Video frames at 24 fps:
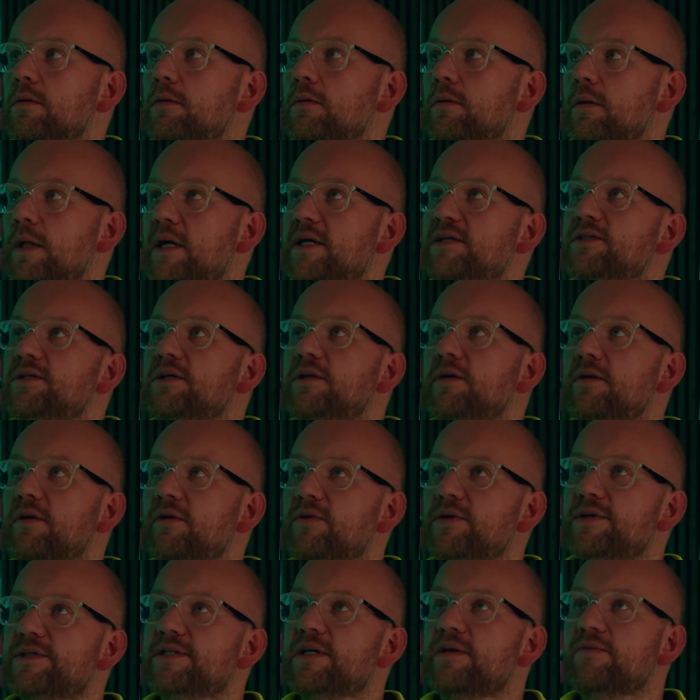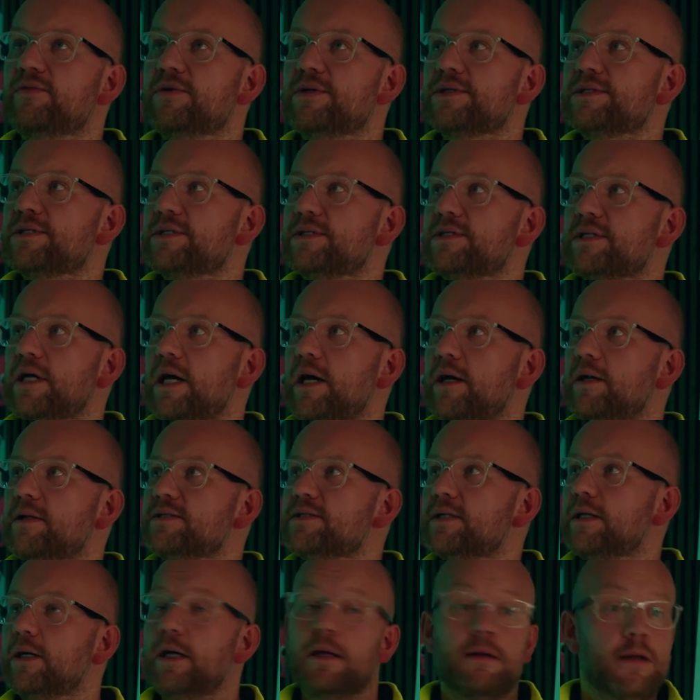well, that's the universe giving us a sign,
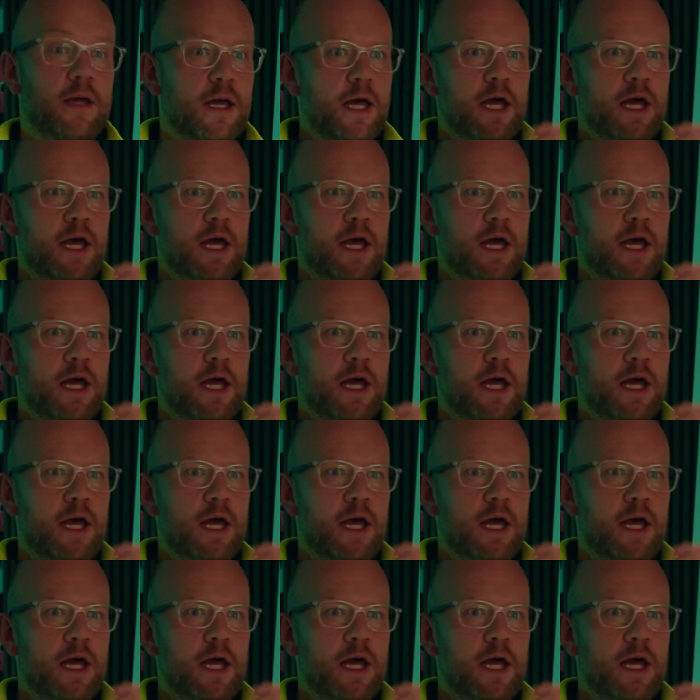isn't it?